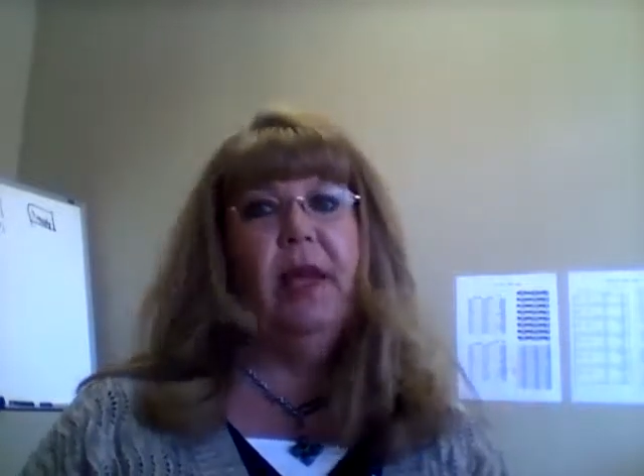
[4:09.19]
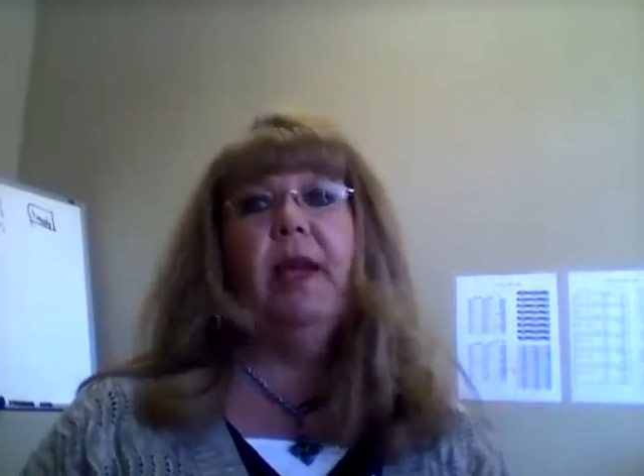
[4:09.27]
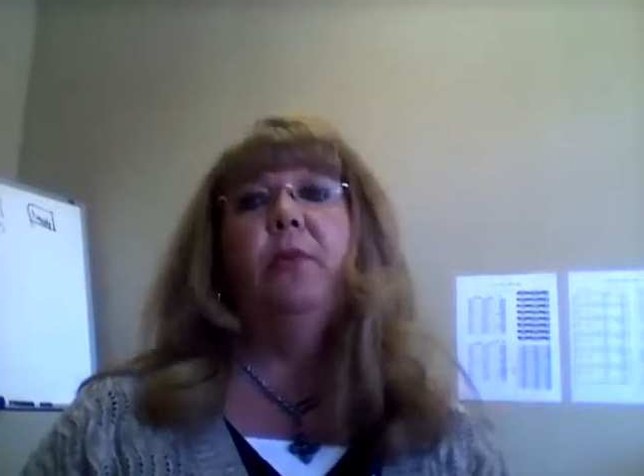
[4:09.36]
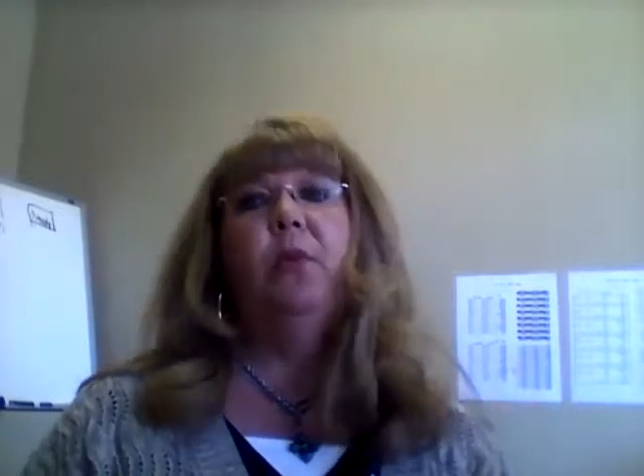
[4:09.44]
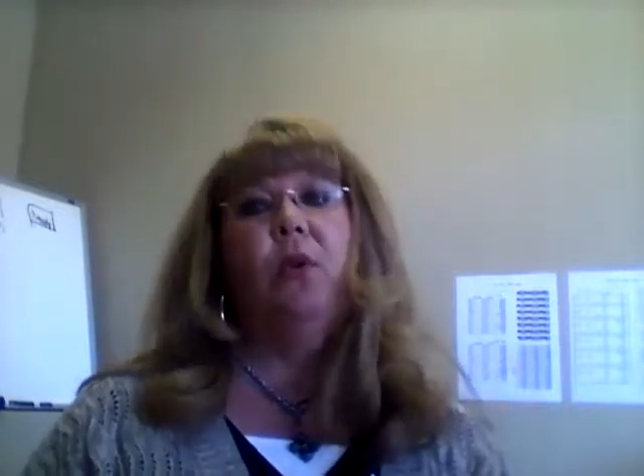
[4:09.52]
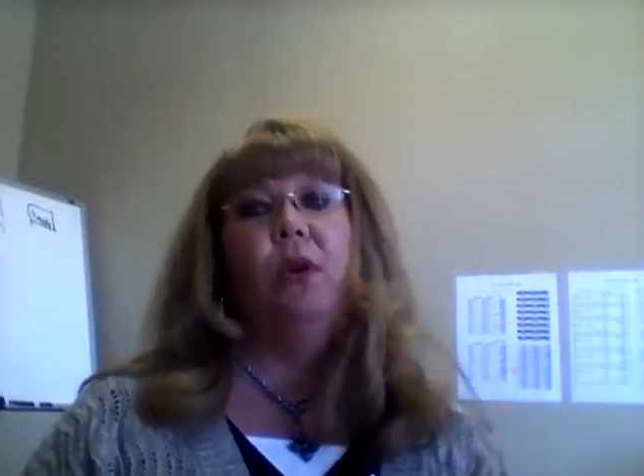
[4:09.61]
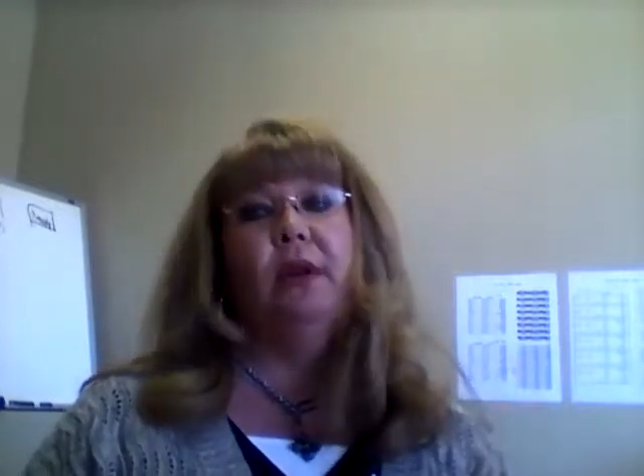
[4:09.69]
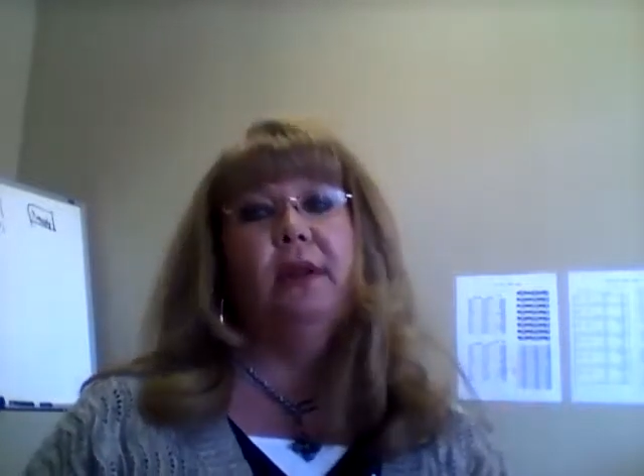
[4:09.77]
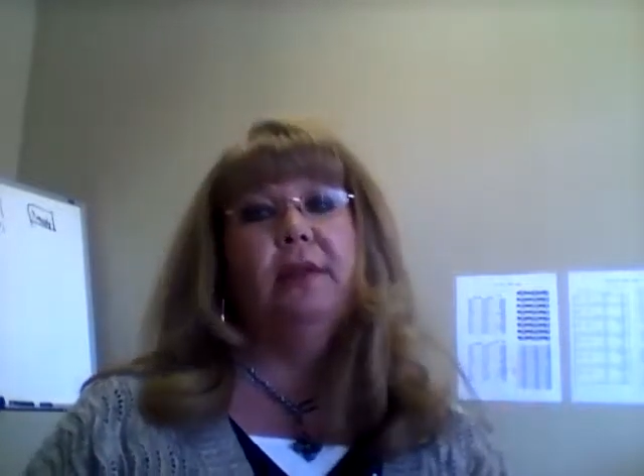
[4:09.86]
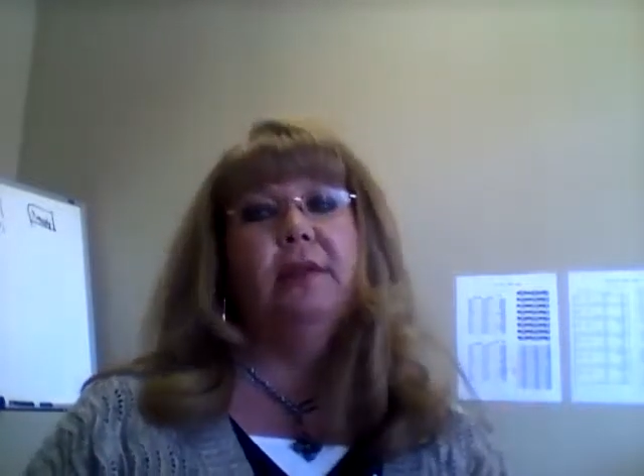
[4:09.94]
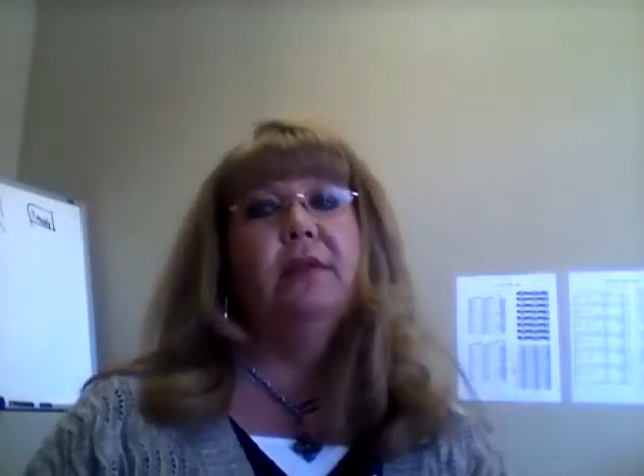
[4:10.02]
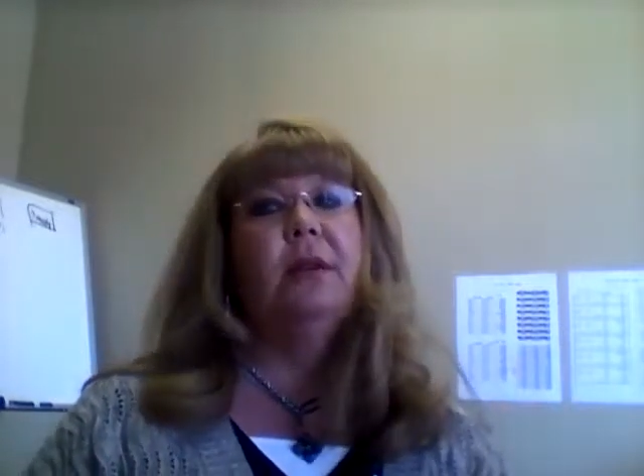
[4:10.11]
PA board
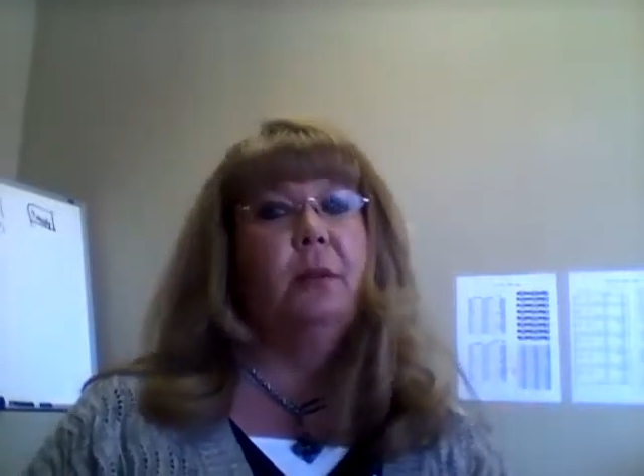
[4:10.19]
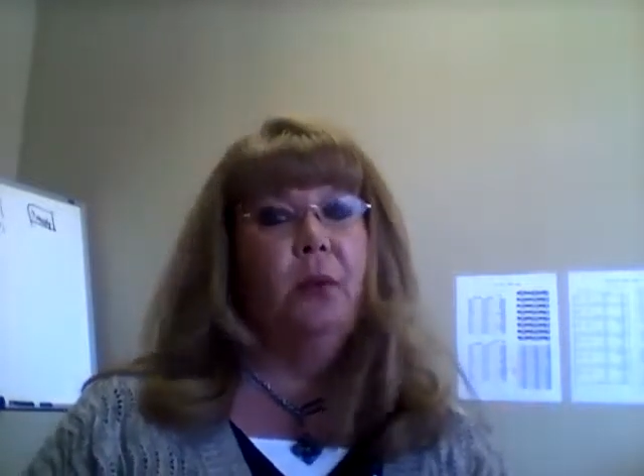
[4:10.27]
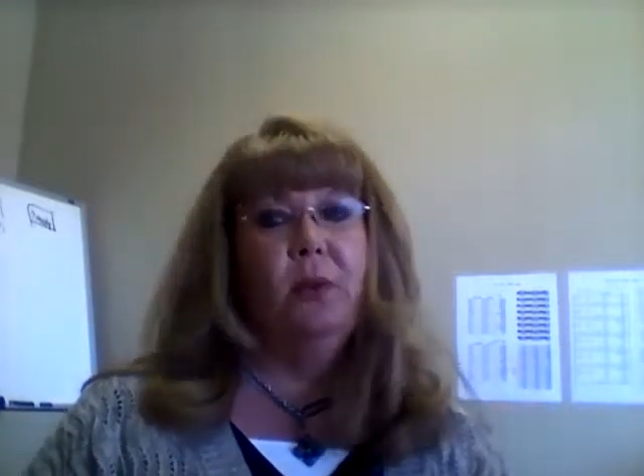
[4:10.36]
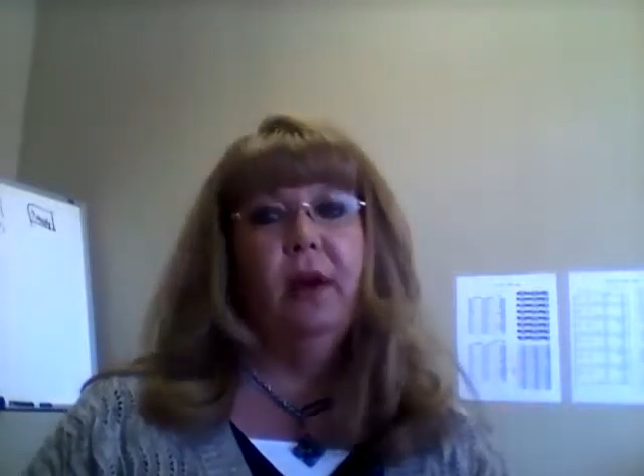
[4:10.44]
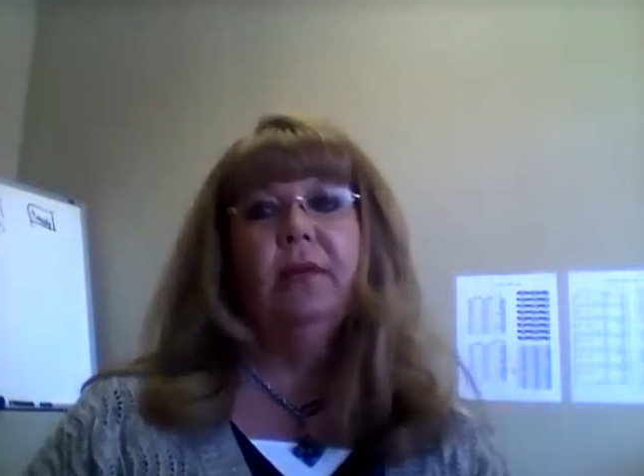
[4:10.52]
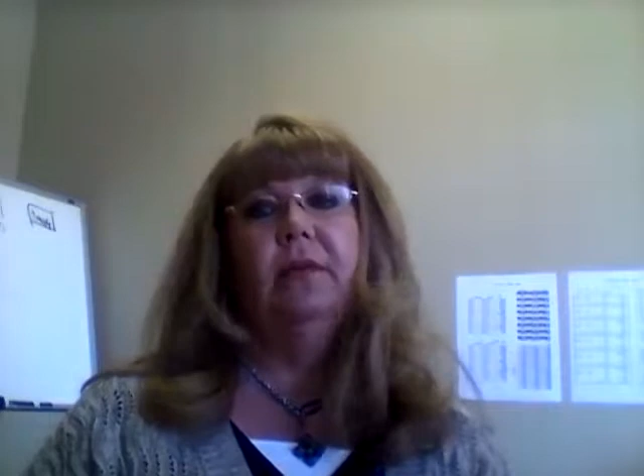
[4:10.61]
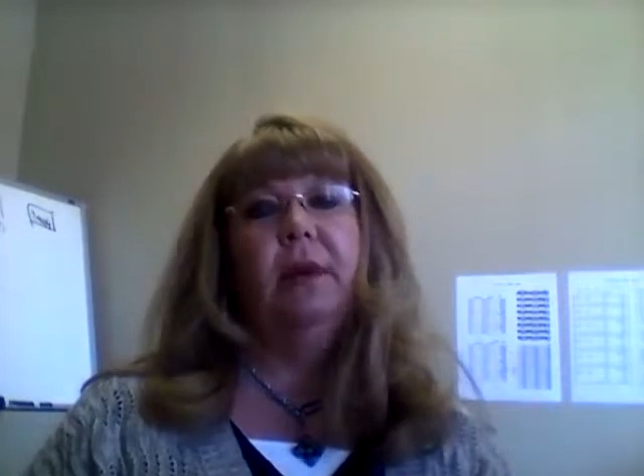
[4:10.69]
is number 1.